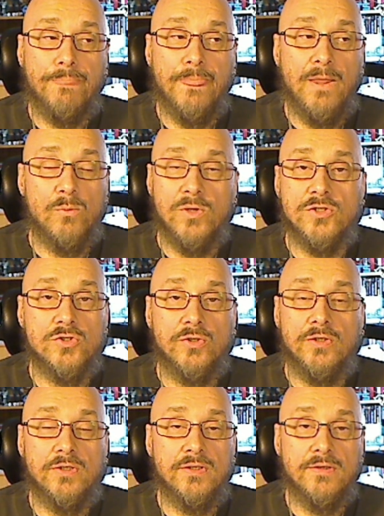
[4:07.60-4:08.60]
And we should.
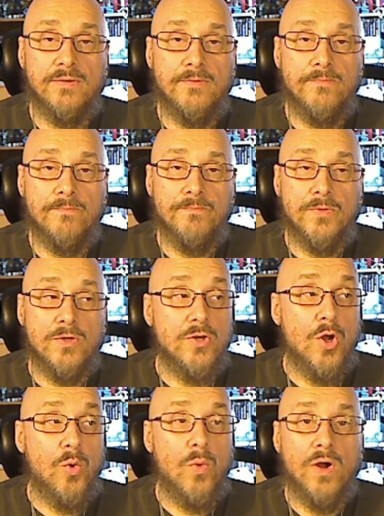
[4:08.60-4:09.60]

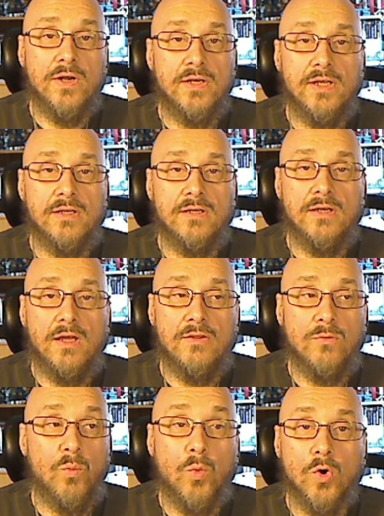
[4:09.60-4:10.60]
No one in
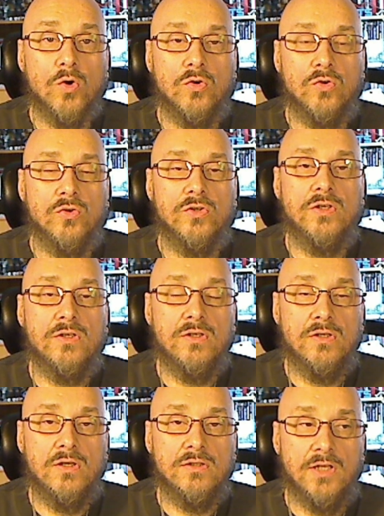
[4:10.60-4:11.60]
the world,
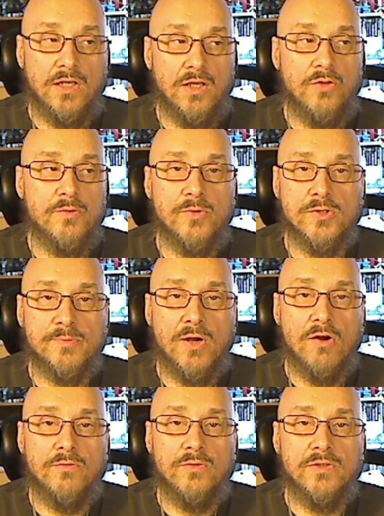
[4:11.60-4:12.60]
let alone the most
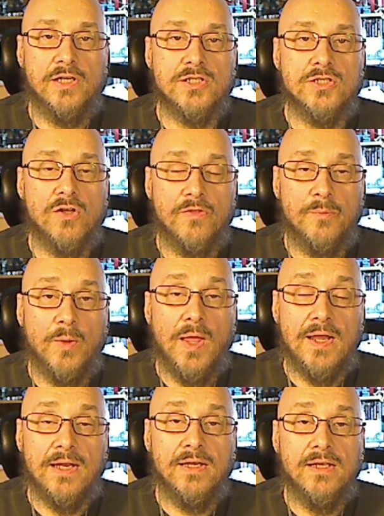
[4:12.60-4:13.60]
powerful nation on the
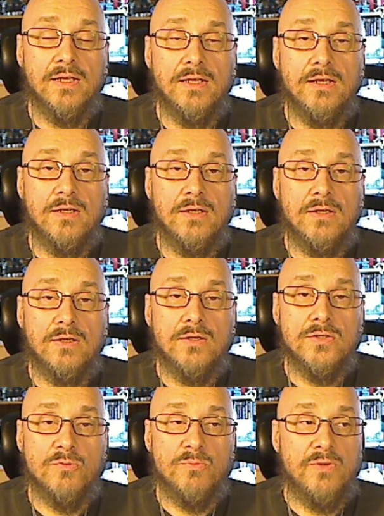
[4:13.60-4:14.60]
planet,
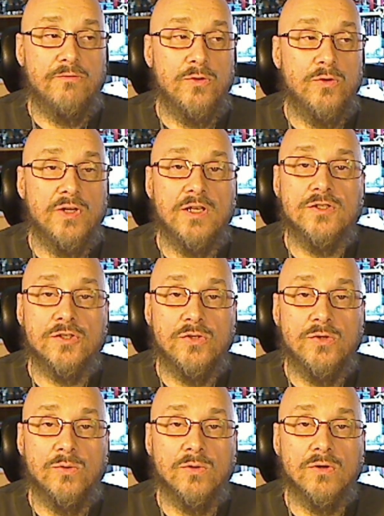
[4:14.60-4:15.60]
should be food
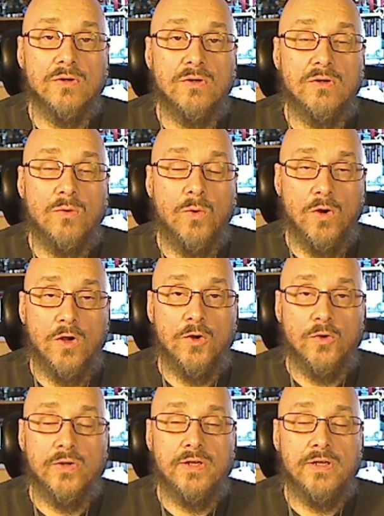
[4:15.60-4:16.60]
insecure or
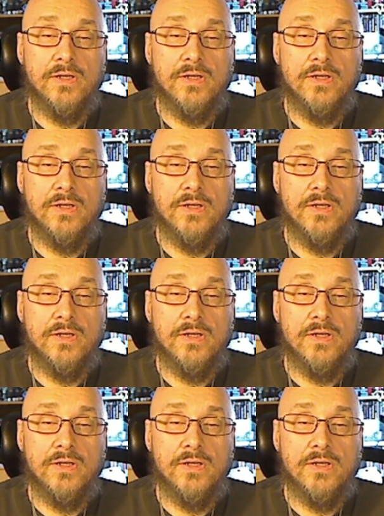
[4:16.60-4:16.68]
hungry.